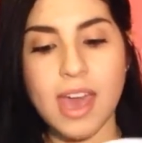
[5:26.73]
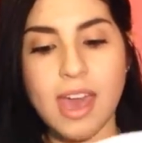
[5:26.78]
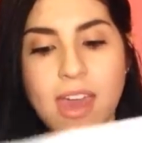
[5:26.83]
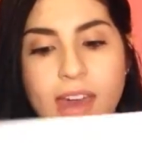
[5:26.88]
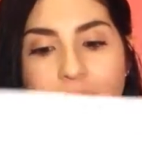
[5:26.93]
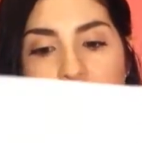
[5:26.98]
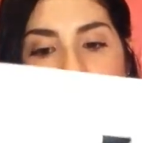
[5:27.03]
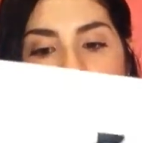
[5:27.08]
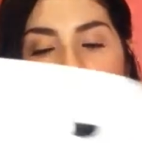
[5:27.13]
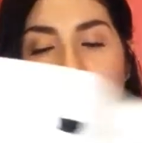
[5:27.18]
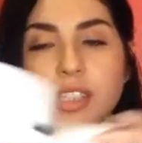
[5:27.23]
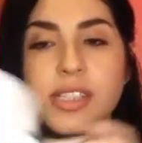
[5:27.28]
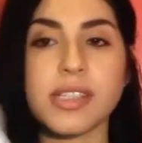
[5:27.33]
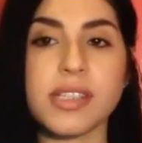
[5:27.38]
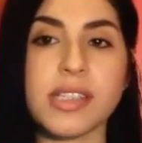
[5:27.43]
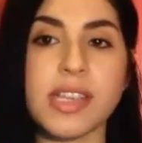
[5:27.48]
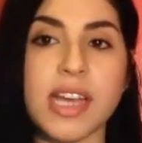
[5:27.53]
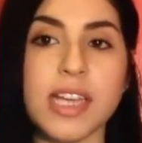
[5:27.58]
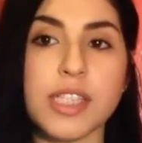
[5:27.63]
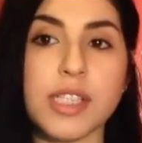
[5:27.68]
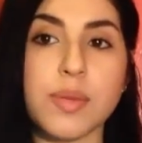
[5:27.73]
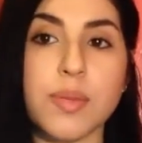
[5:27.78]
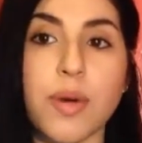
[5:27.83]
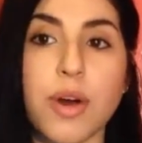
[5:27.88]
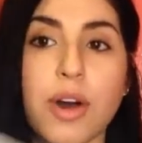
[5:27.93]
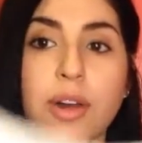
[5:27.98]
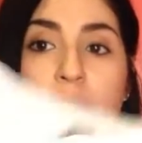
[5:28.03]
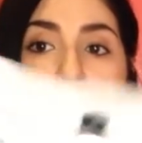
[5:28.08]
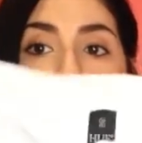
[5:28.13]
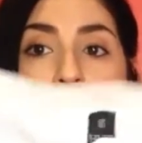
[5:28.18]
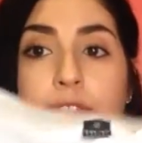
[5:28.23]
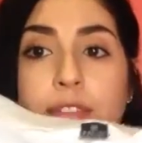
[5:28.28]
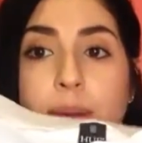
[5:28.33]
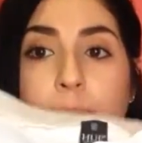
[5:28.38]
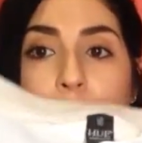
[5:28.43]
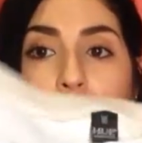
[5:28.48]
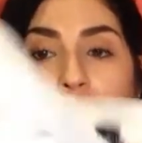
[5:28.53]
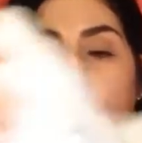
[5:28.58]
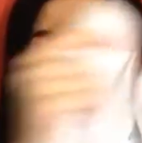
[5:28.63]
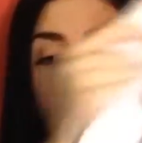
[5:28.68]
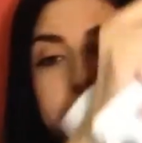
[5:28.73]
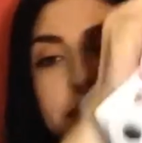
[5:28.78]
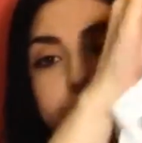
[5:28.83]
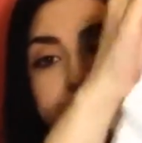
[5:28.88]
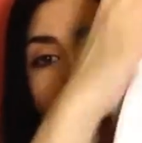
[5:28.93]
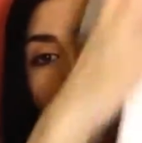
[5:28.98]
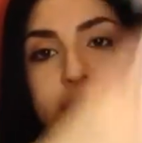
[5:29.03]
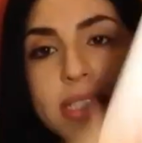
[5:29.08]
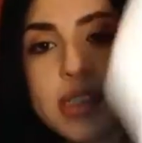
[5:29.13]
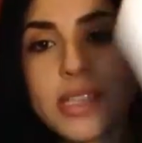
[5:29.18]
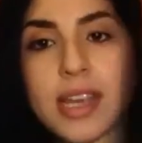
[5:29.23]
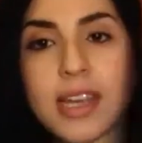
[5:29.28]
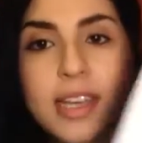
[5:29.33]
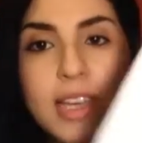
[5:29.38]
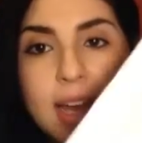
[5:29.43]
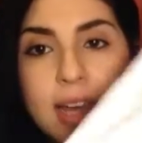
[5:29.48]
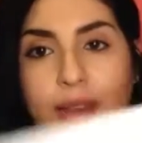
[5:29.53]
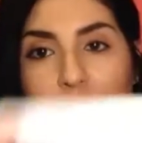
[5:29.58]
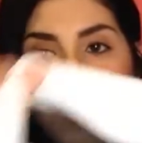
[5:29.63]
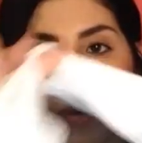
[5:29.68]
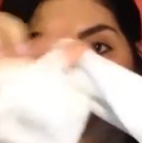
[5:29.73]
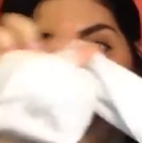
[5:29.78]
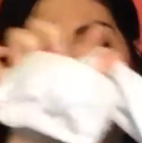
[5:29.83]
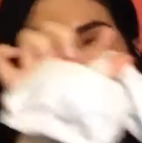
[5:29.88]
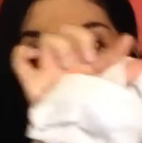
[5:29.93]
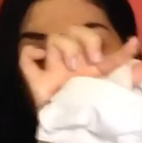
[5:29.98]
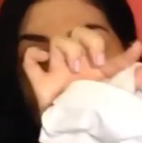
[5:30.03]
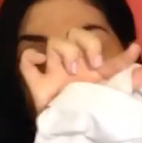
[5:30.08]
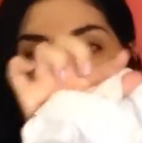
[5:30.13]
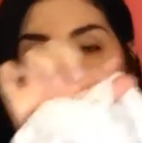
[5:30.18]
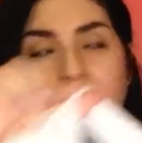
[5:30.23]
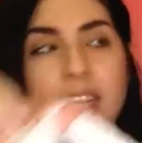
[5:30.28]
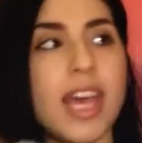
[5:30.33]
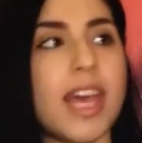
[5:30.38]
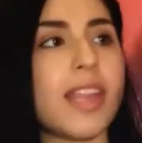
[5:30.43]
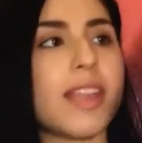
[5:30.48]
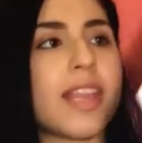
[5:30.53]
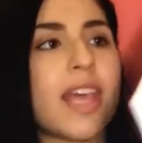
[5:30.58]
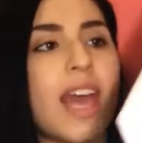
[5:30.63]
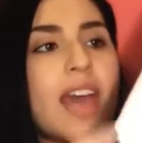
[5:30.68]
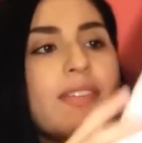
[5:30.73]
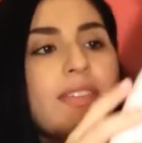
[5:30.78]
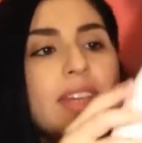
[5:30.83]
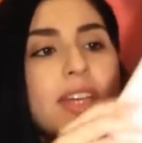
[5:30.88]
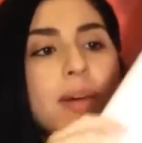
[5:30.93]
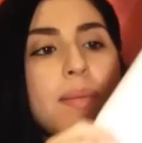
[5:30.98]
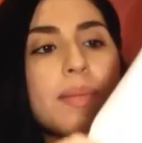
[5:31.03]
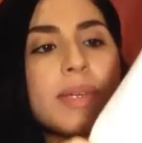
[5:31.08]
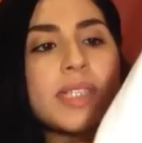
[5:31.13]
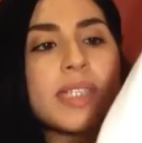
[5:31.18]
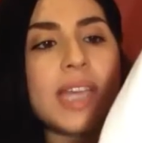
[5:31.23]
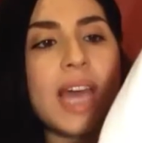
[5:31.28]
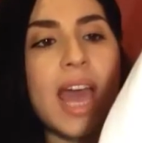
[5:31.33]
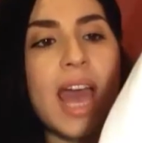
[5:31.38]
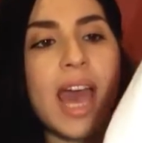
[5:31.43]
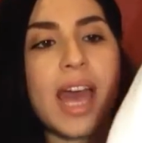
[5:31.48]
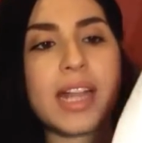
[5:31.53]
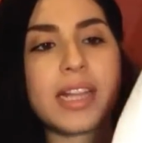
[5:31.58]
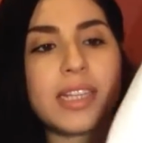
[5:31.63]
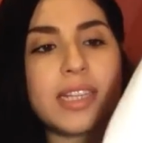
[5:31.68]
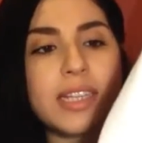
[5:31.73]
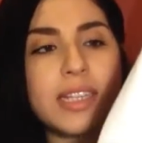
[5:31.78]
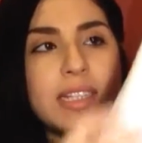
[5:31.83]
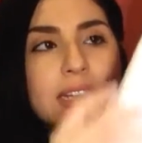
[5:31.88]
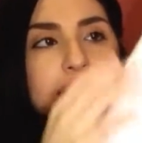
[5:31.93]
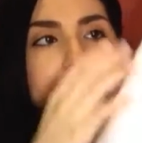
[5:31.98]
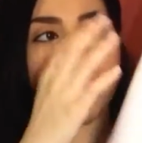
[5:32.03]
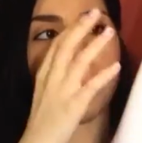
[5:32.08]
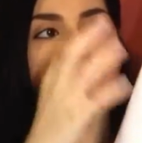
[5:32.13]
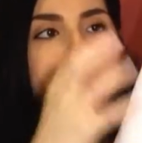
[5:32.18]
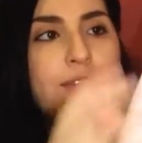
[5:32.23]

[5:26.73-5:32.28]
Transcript: and they're just a size small and they fit perfect again with this they have like a metallic